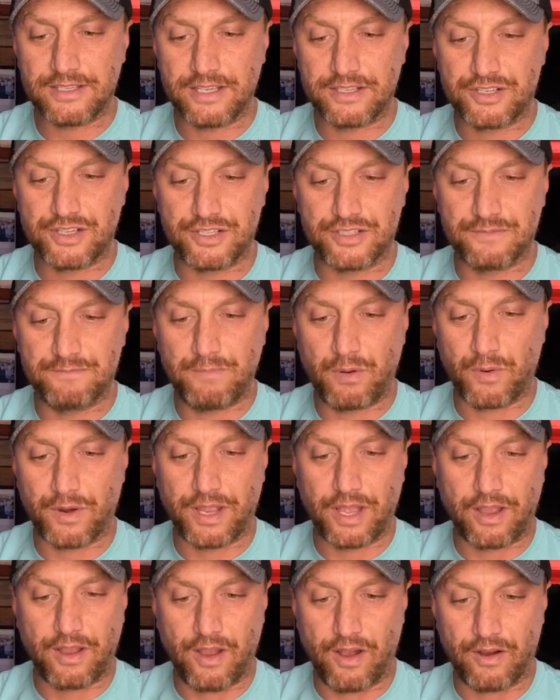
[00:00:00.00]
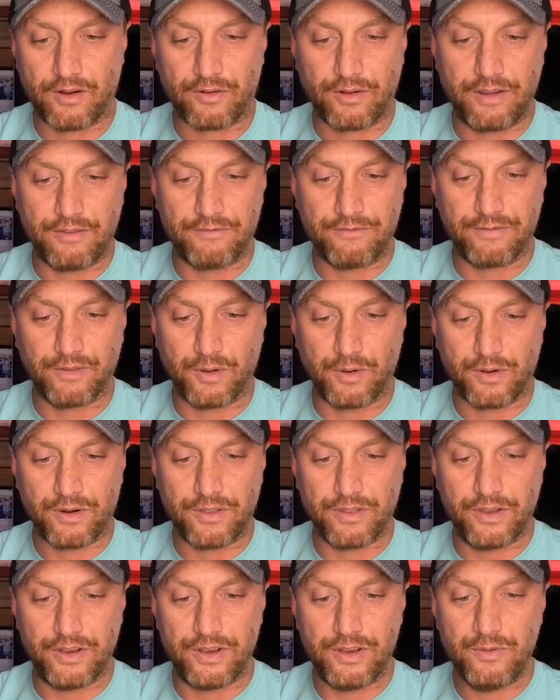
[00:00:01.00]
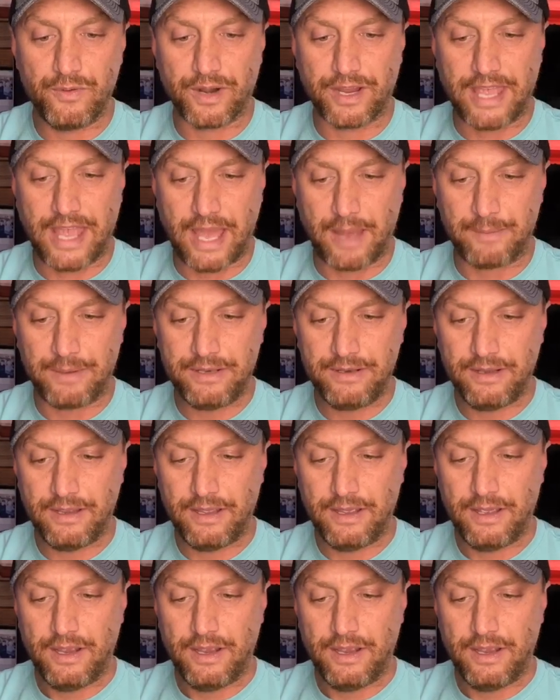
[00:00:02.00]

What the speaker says: such as pouring a concrete floor in the newer cabin,